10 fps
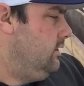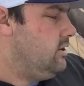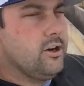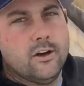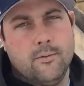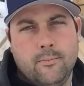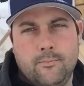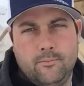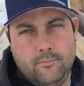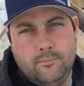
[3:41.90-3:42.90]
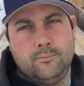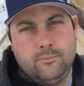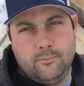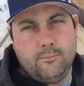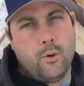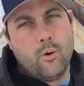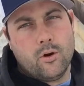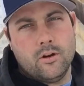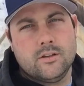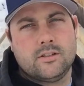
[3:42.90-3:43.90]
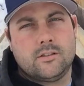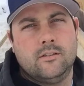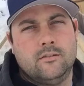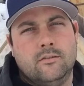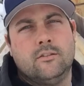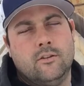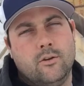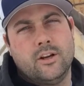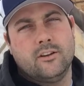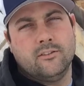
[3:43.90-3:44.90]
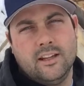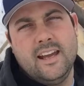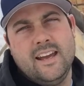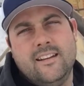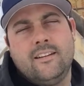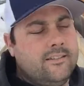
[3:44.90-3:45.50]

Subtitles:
your boards or your lid,